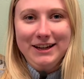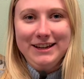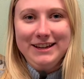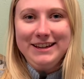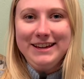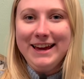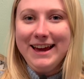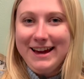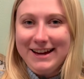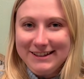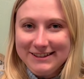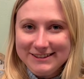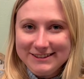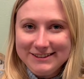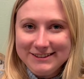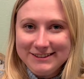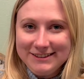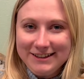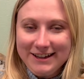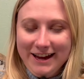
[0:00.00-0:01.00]

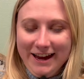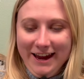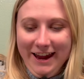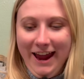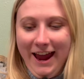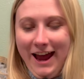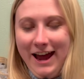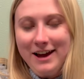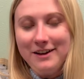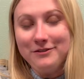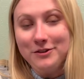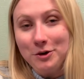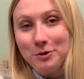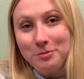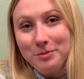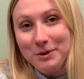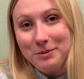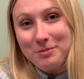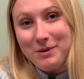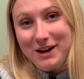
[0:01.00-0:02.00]
Yes, I have
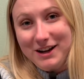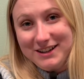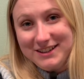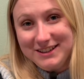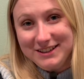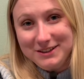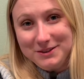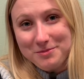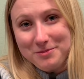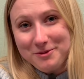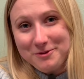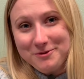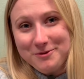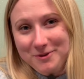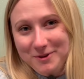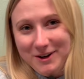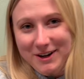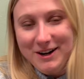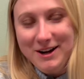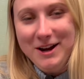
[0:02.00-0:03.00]
opened boxes
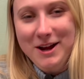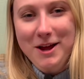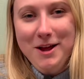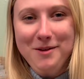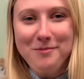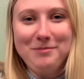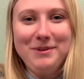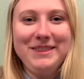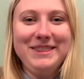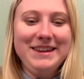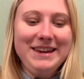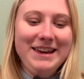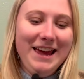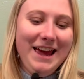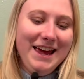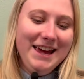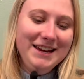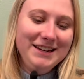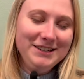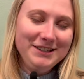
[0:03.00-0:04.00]
before, but the
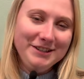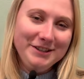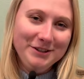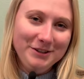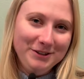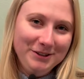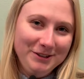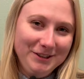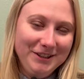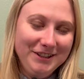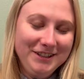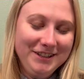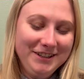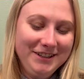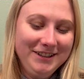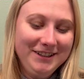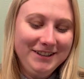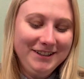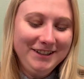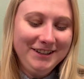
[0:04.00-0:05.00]
end goal
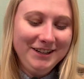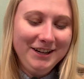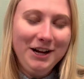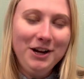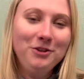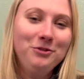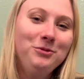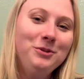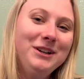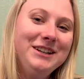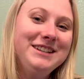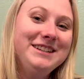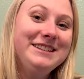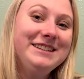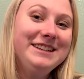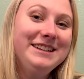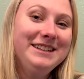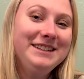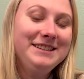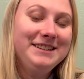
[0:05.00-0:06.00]
of what
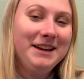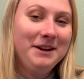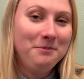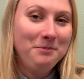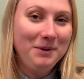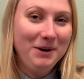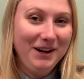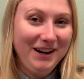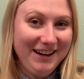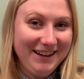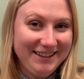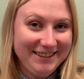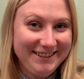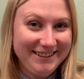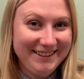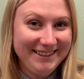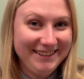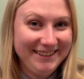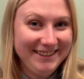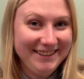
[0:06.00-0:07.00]
is in said
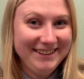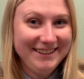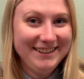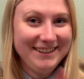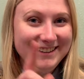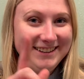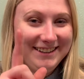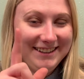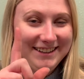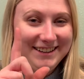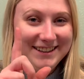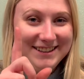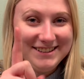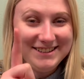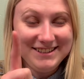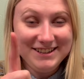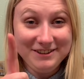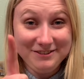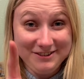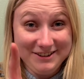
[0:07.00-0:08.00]
box
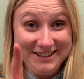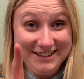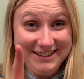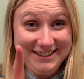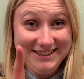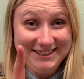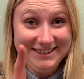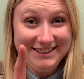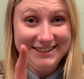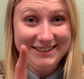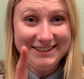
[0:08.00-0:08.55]
is different.